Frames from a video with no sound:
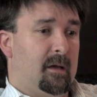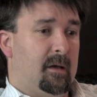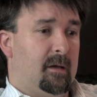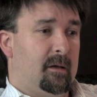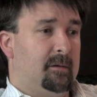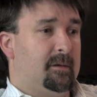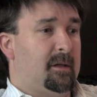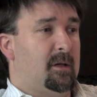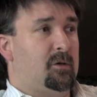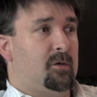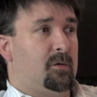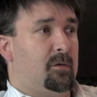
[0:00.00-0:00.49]

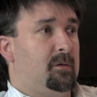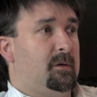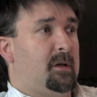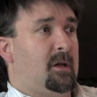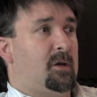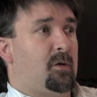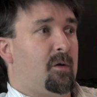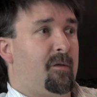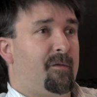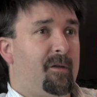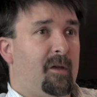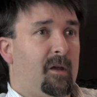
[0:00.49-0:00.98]
that you're
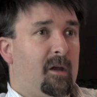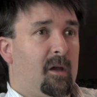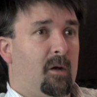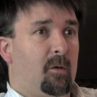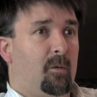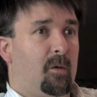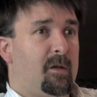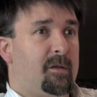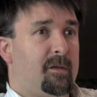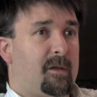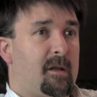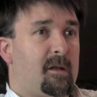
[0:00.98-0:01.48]
affiliated
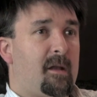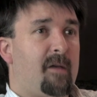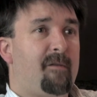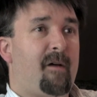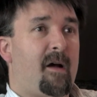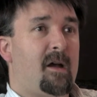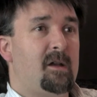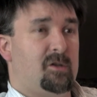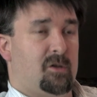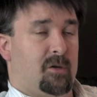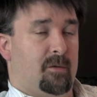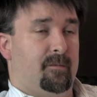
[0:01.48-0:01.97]
with, that they
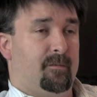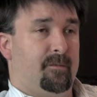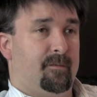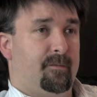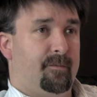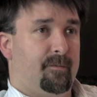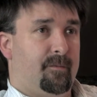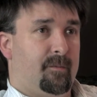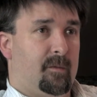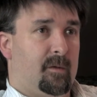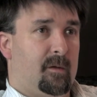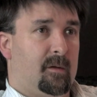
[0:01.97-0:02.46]
find you.
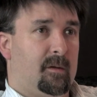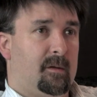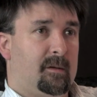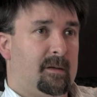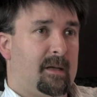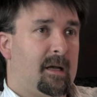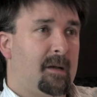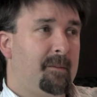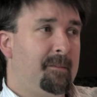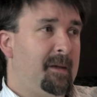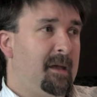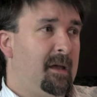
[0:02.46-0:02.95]
That
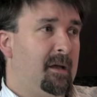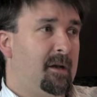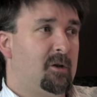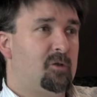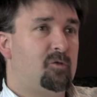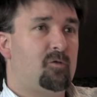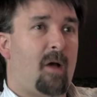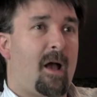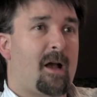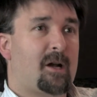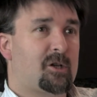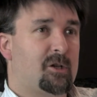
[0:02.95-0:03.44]
could be an
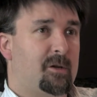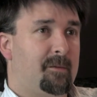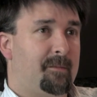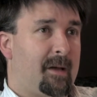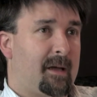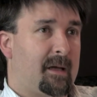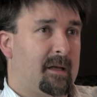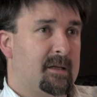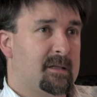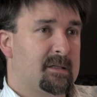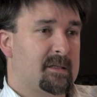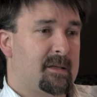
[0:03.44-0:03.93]
attraction
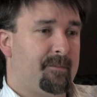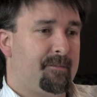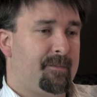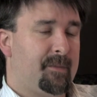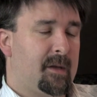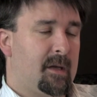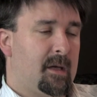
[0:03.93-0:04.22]
mechanism.